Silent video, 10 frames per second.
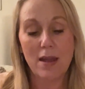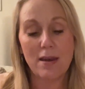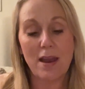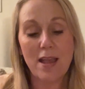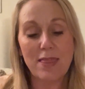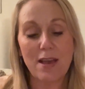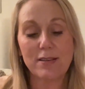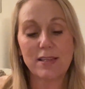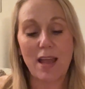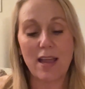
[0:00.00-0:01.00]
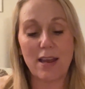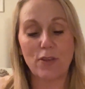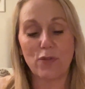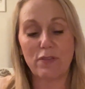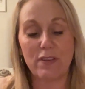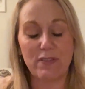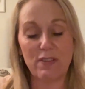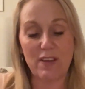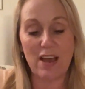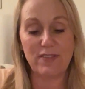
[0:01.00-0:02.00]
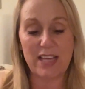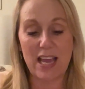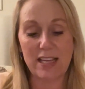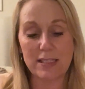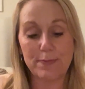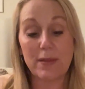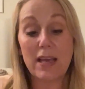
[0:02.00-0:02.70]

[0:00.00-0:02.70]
9,855 days.